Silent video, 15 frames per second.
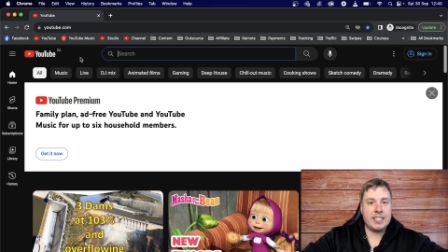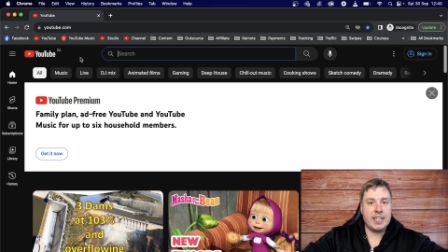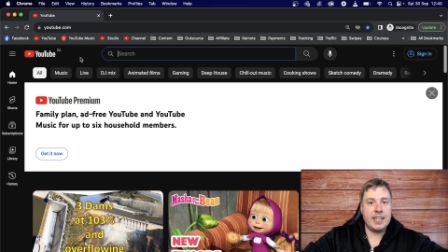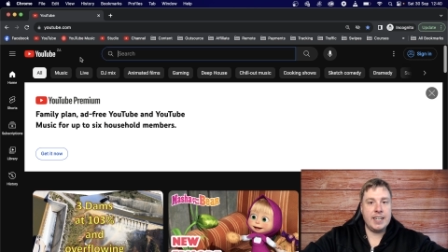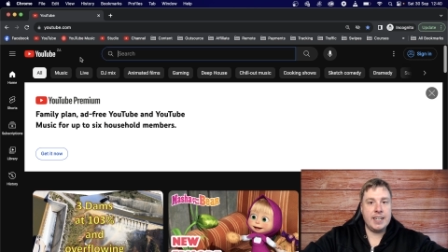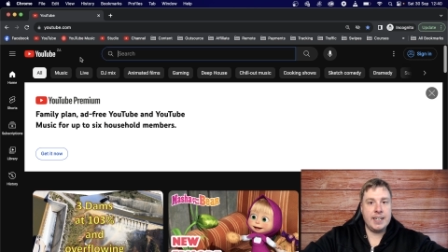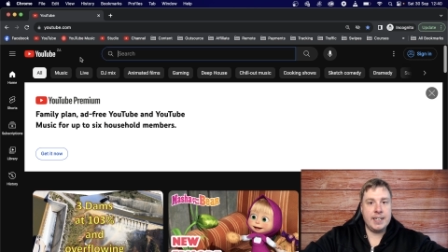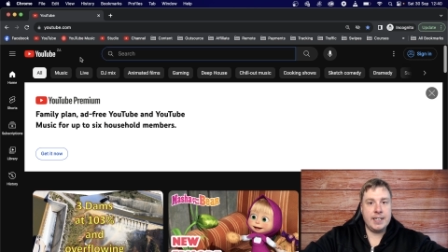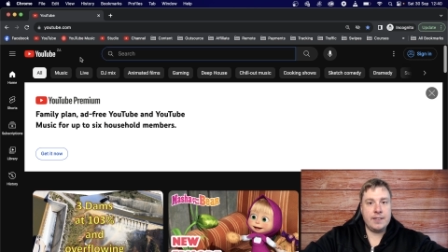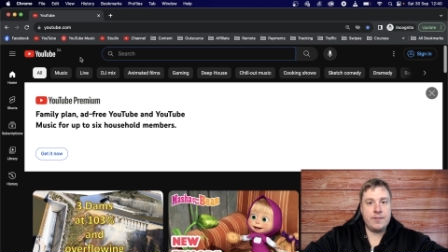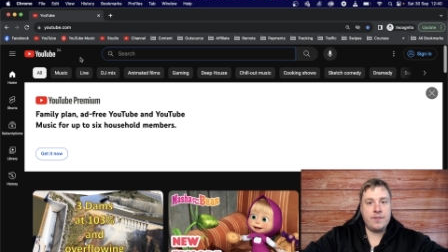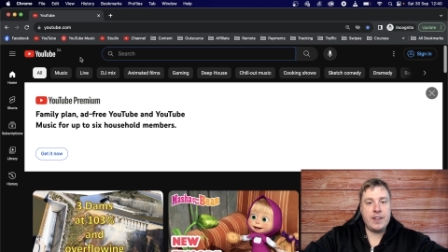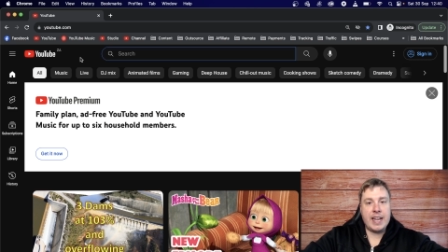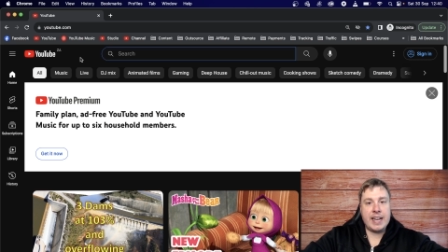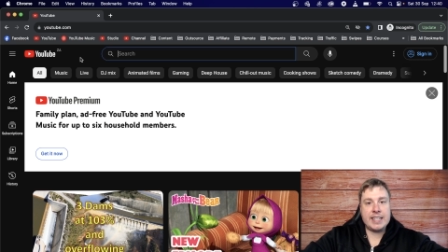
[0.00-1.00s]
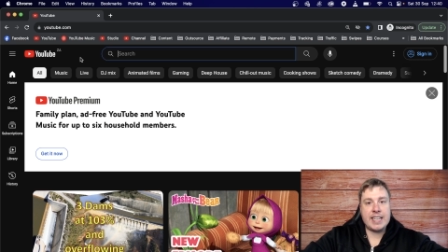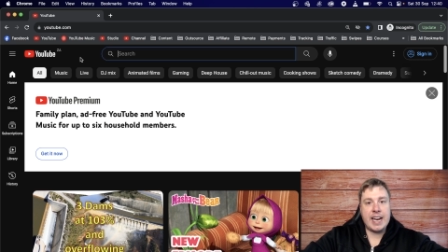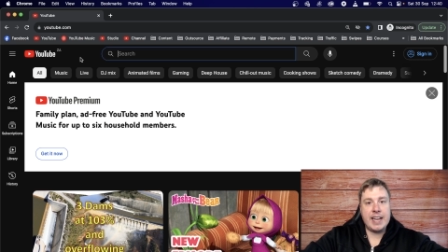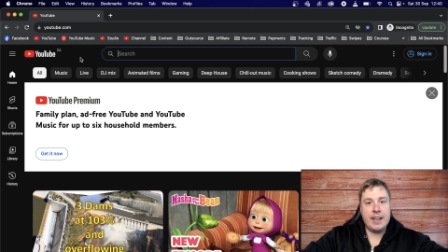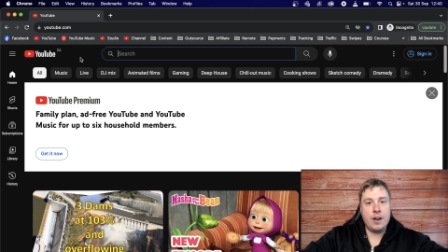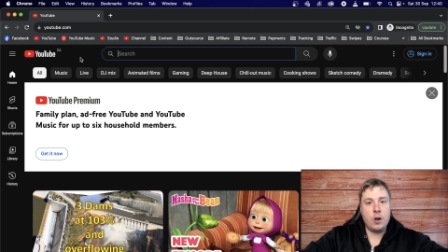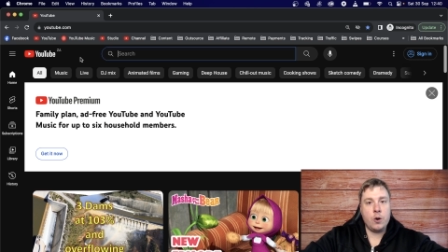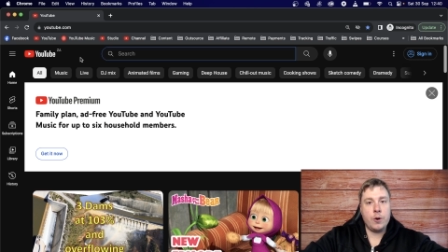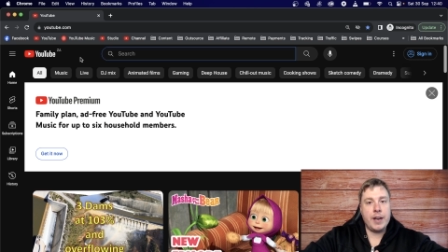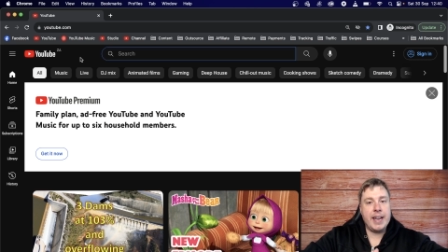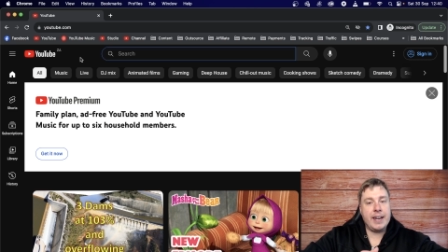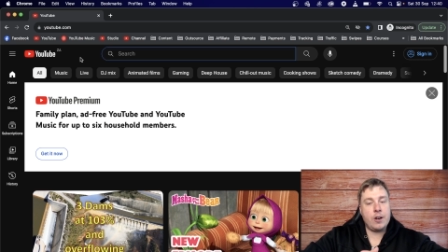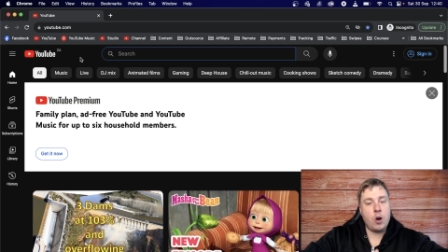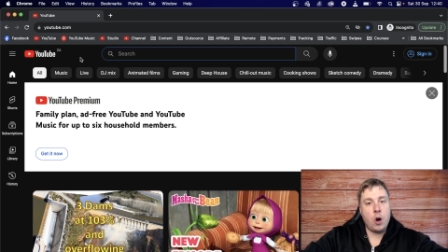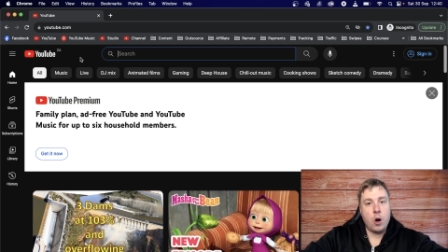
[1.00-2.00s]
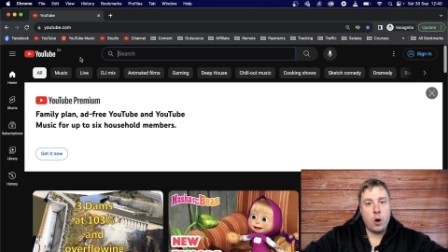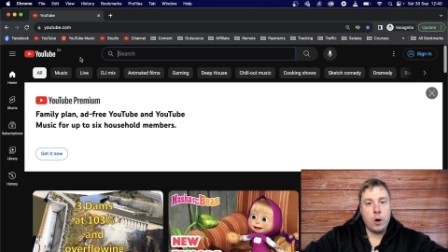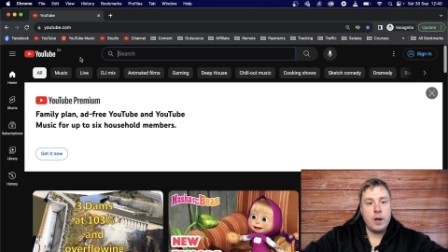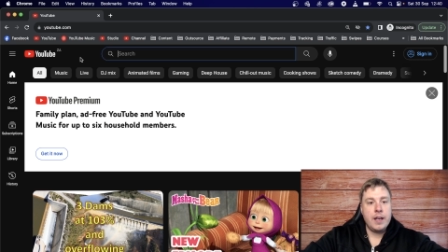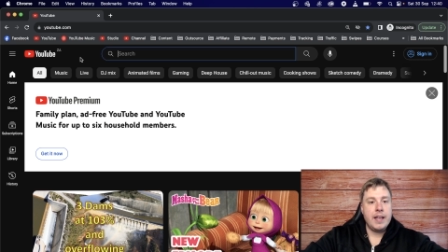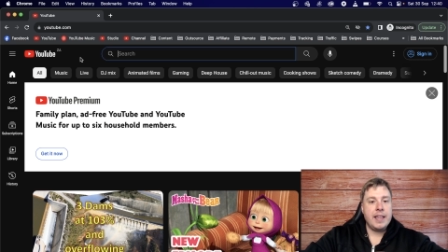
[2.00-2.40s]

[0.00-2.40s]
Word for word: a flat tire on a car,